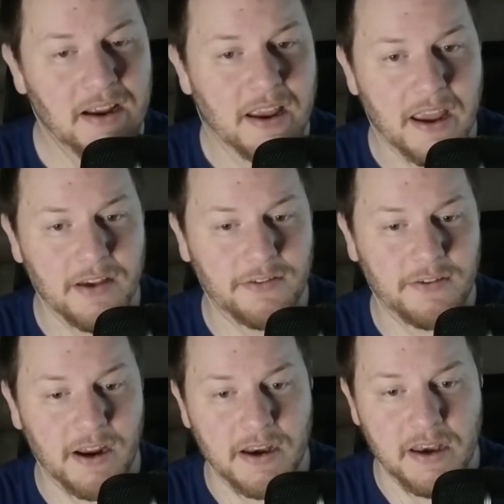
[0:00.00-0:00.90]
He has
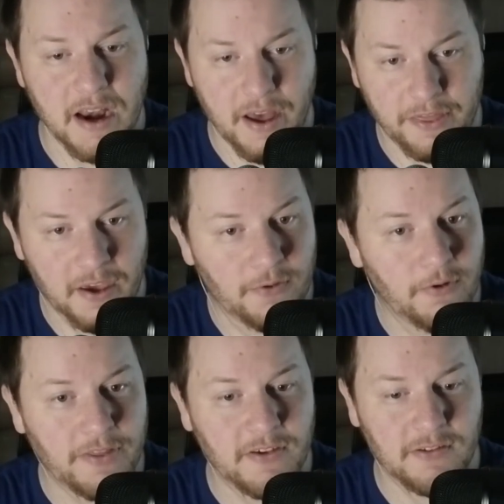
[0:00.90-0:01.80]
done nothing
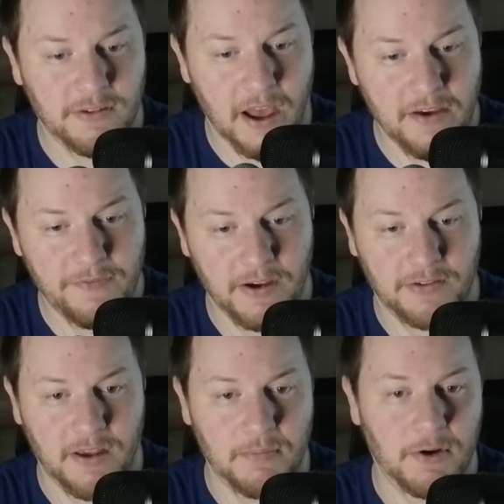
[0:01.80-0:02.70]
with his life
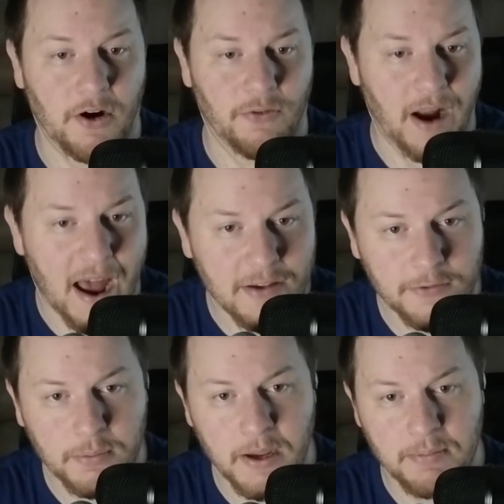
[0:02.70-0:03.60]
except
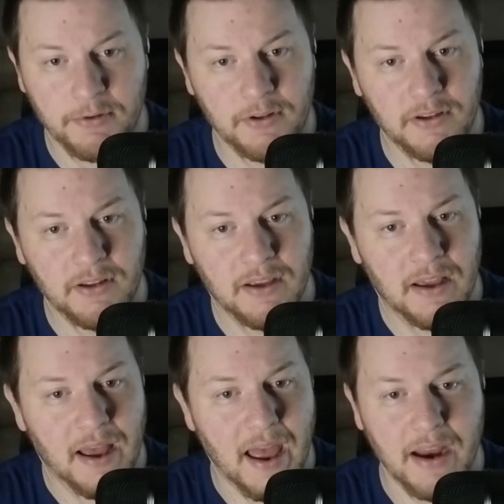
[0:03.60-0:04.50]
harass people
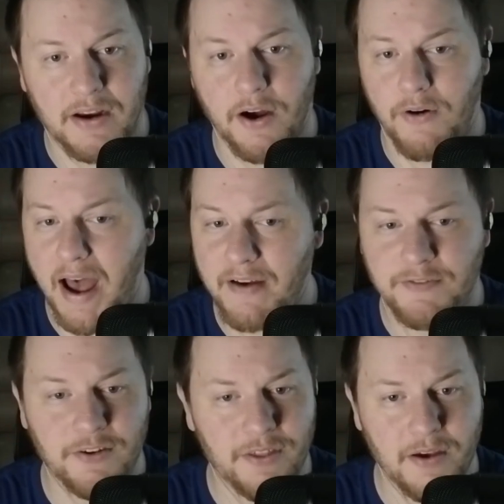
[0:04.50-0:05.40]
and go
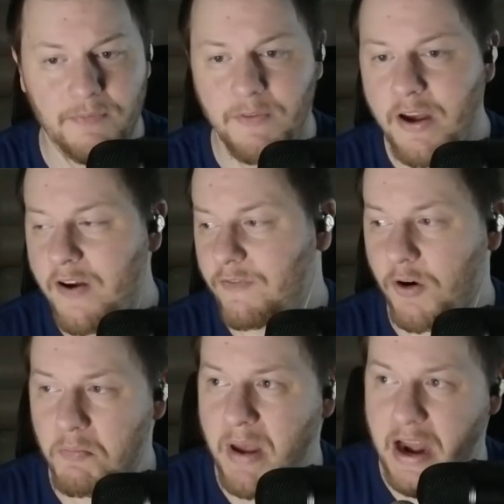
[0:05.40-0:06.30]
after them
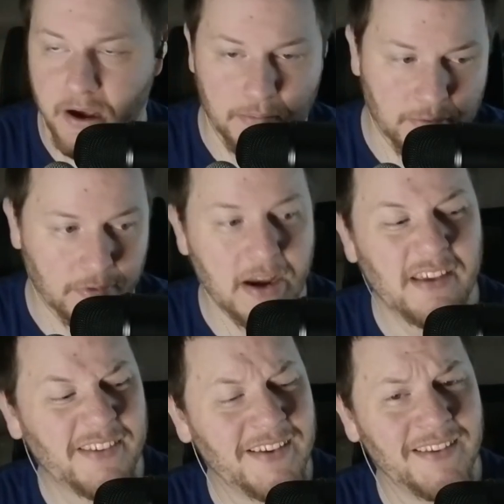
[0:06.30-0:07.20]
for made up
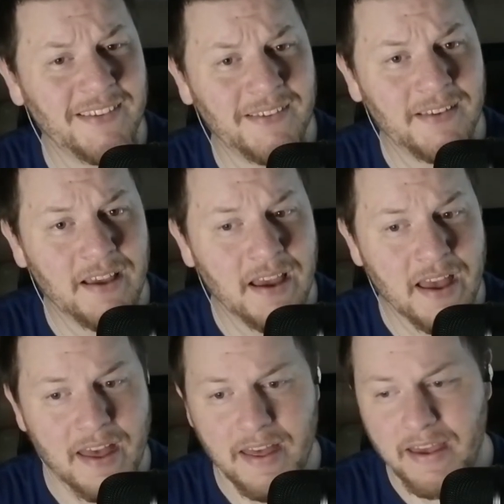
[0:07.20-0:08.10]
reasons.
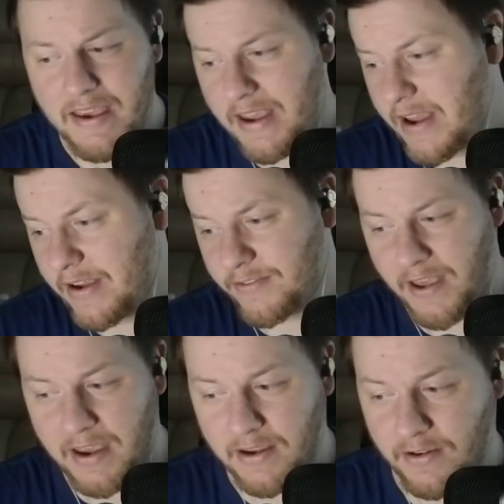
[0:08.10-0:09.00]
He is
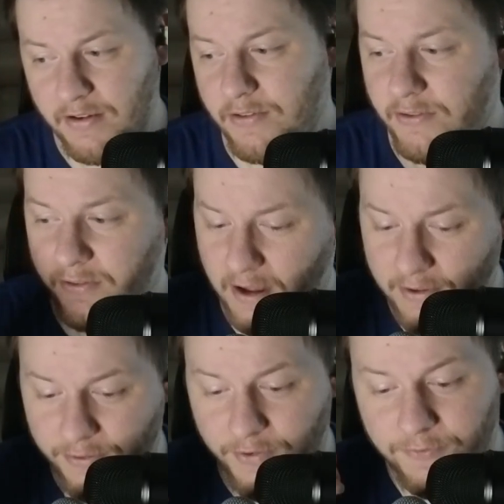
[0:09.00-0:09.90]
a
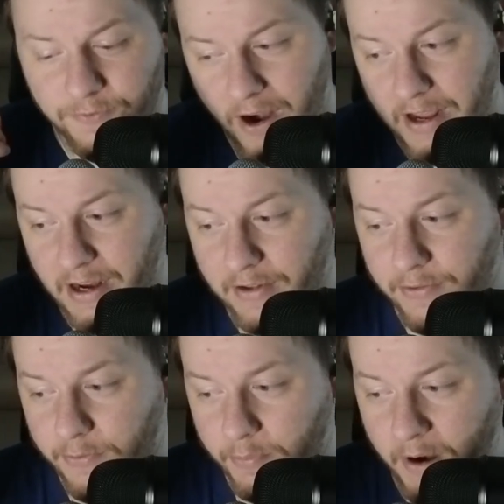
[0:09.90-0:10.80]
schizophrenic
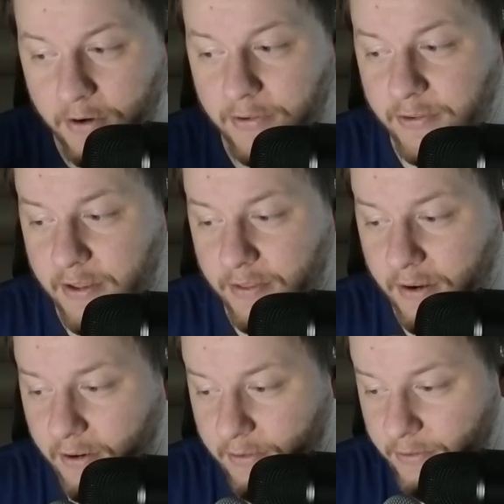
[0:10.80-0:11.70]
conspiracy
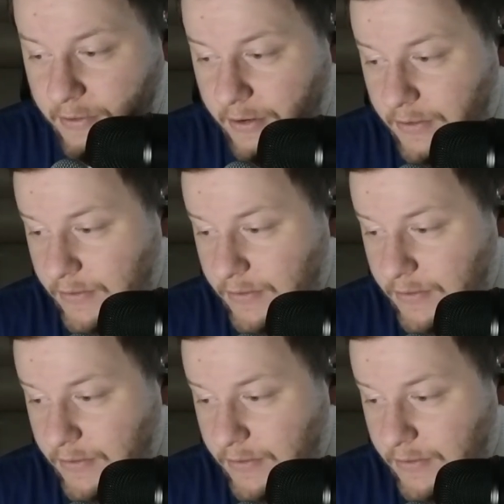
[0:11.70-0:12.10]
theorist.